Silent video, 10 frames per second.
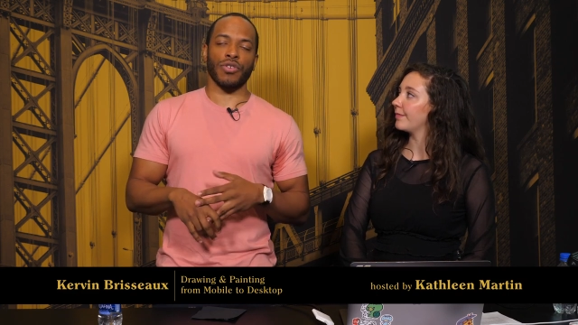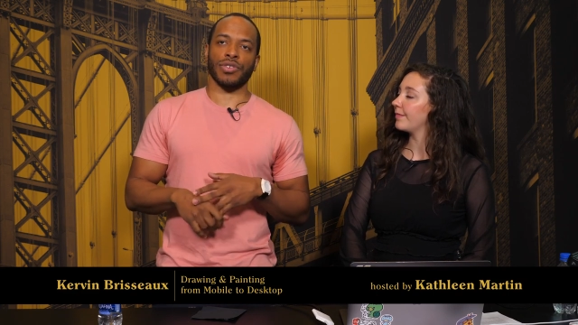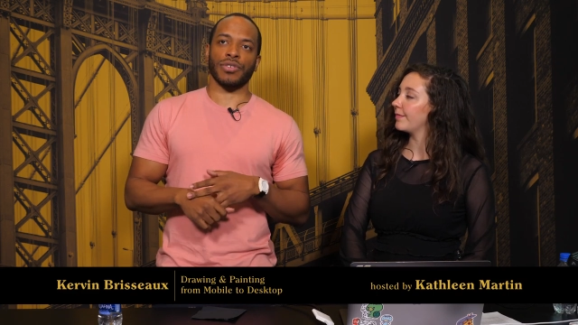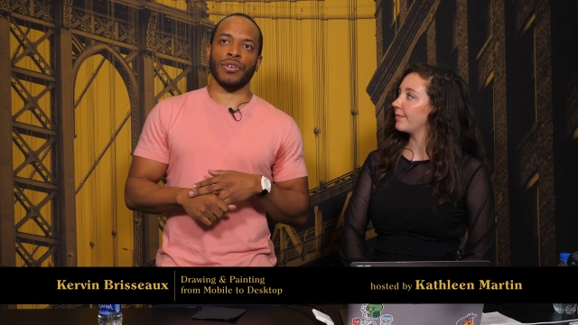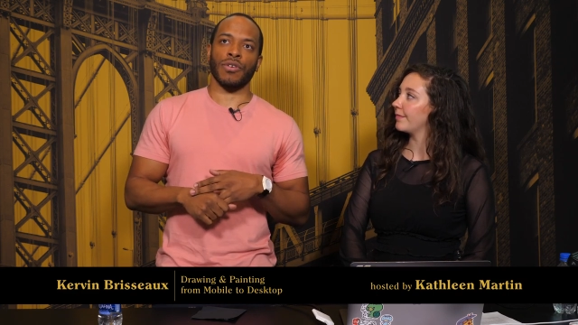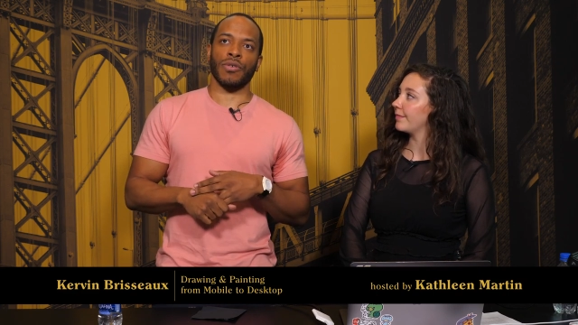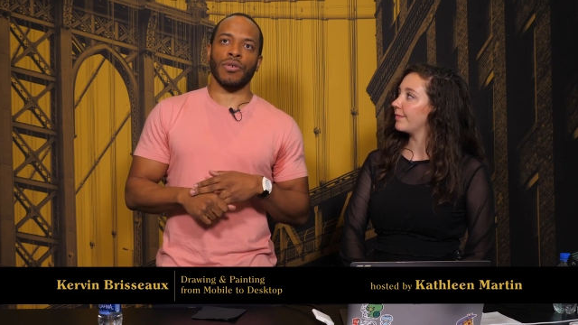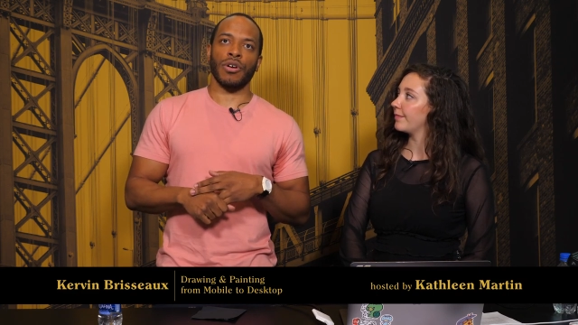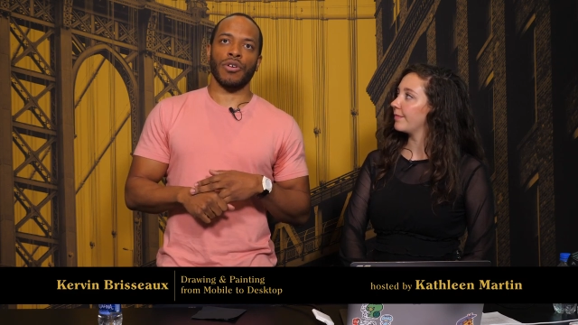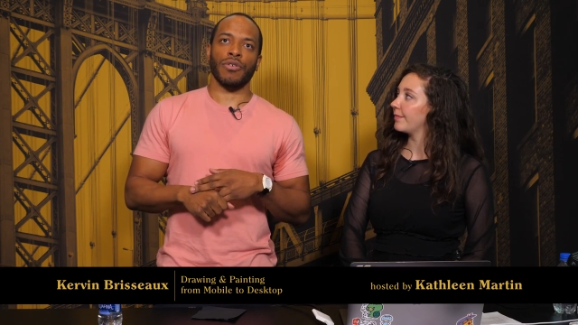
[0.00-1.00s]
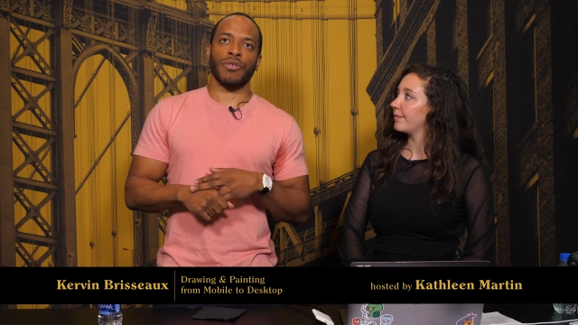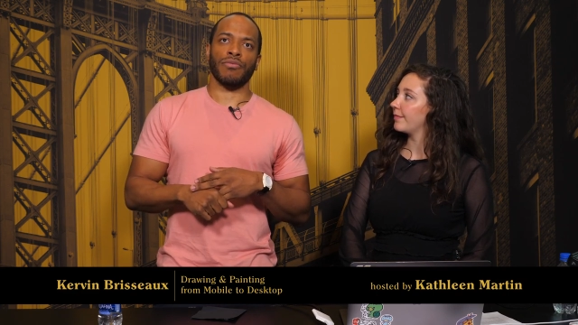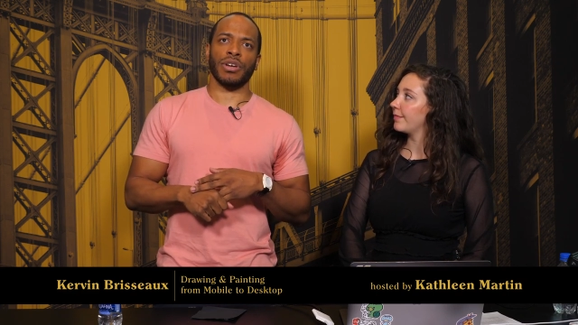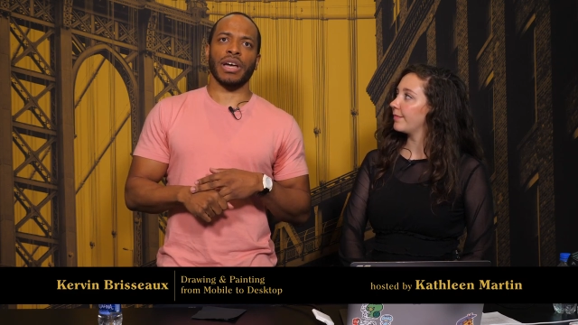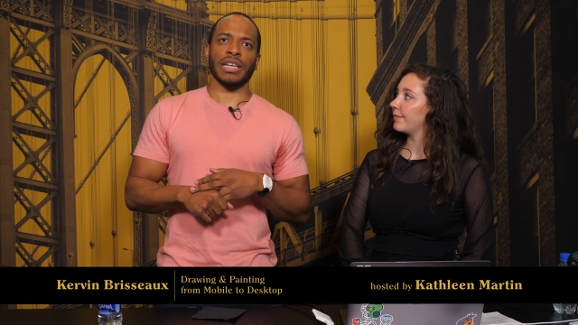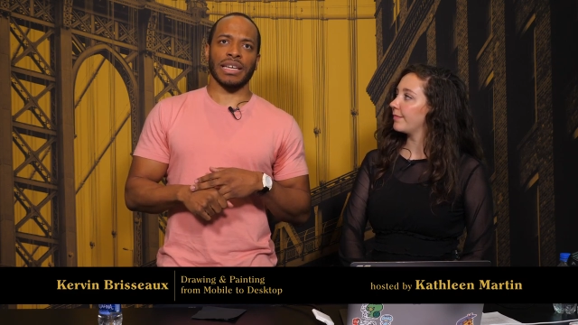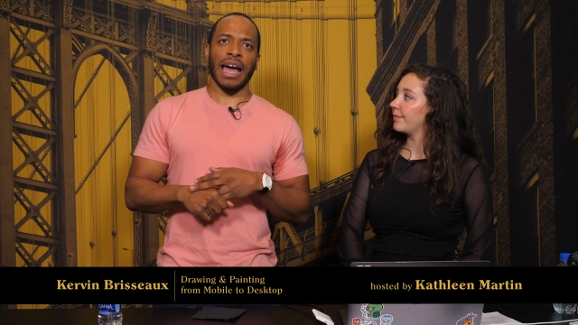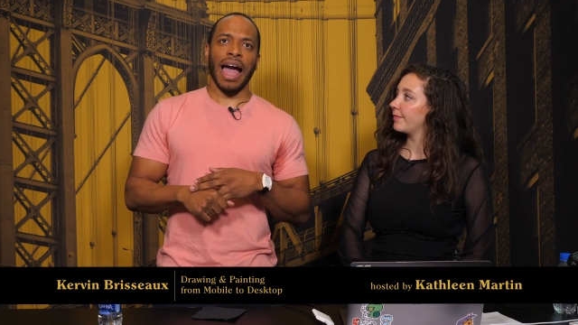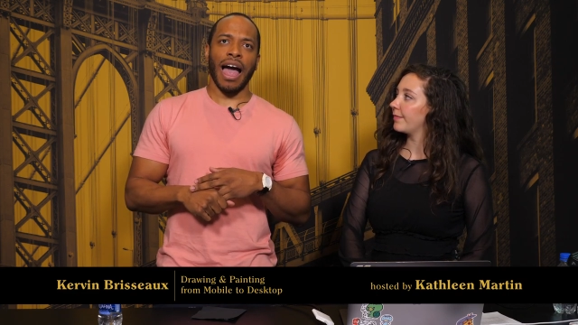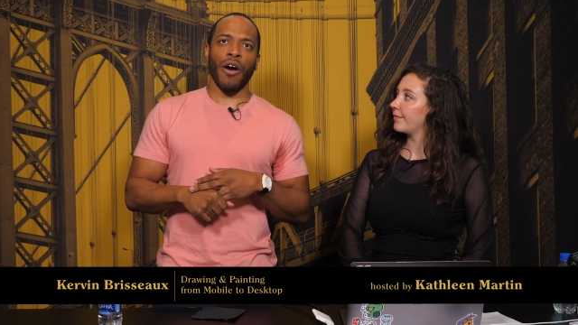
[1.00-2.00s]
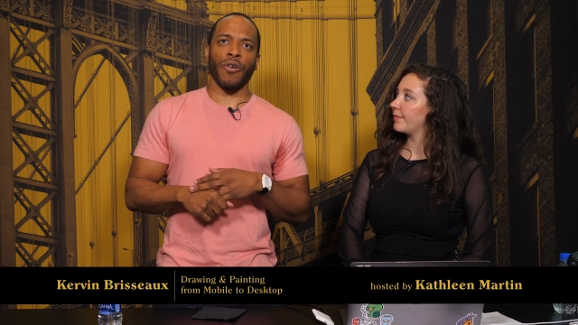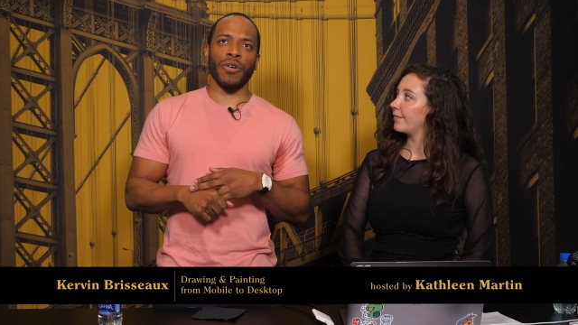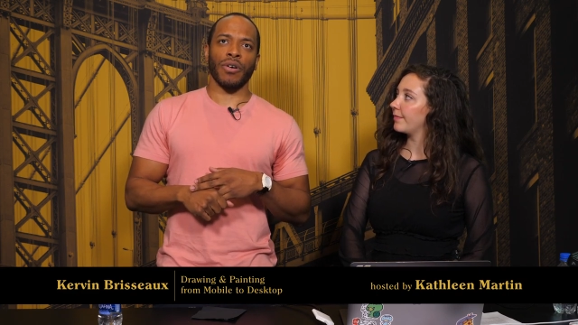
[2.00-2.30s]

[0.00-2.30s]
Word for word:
Speaker 1: also realizing how